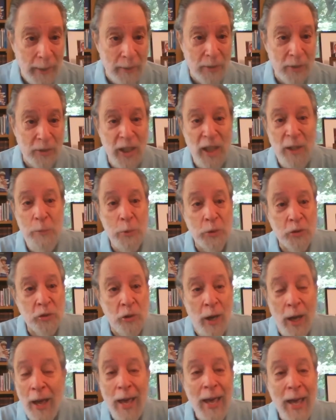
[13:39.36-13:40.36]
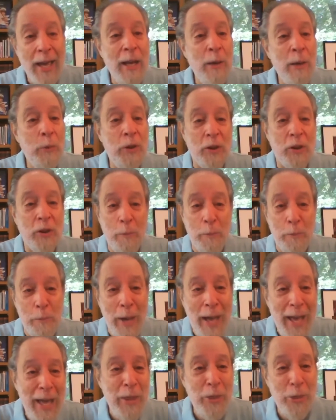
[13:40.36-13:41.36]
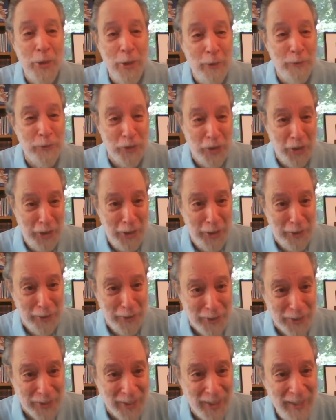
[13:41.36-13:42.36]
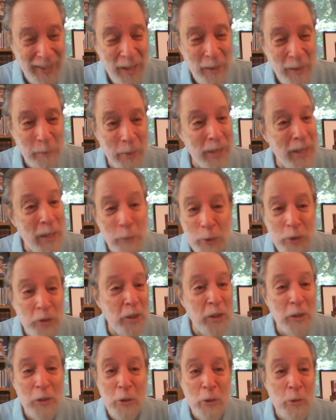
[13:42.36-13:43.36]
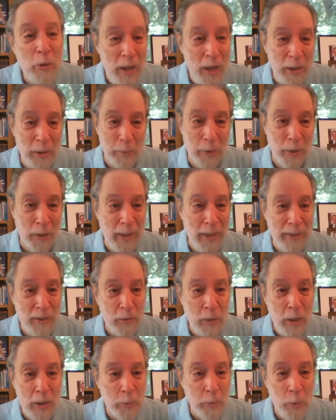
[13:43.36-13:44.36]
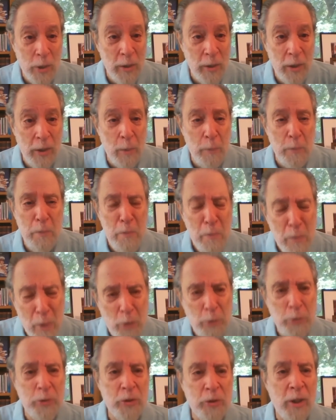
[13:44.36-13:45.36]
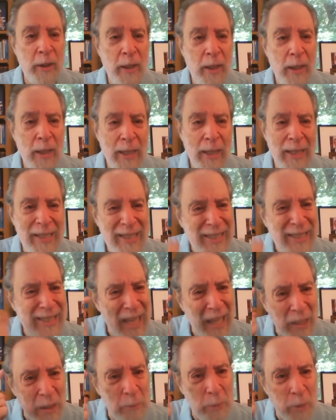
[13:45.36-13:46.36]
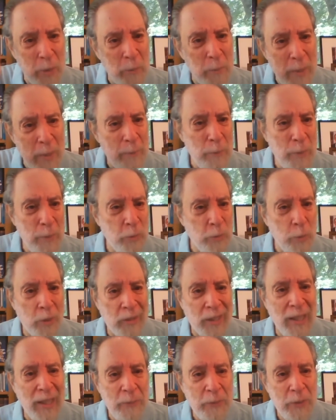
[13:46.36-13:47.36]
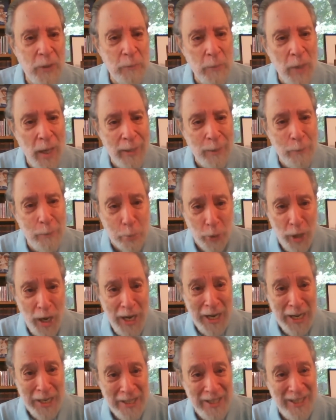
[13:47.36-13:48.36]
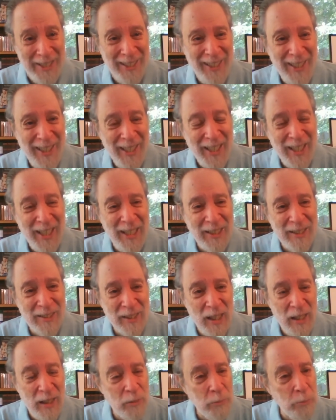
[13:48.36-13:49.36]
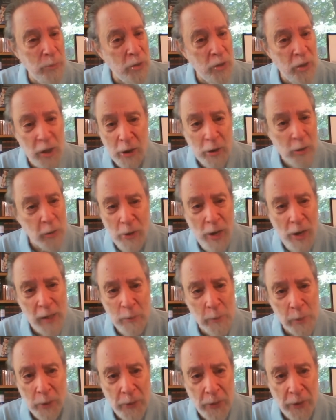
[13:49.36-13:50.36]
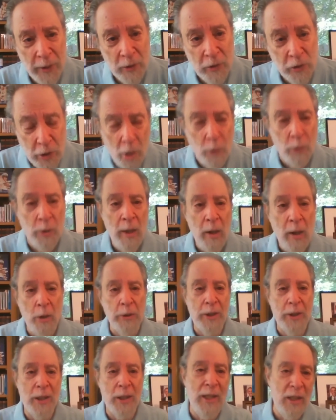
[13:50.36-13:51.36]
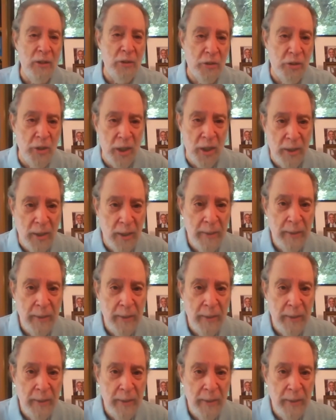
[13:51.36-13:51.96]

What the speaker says: Sid was crying. It was a bath of tears, but it was incredible. It's one of the most indelible memories what's left in my brain. It was an incredible thing. So, okay, that's Sid.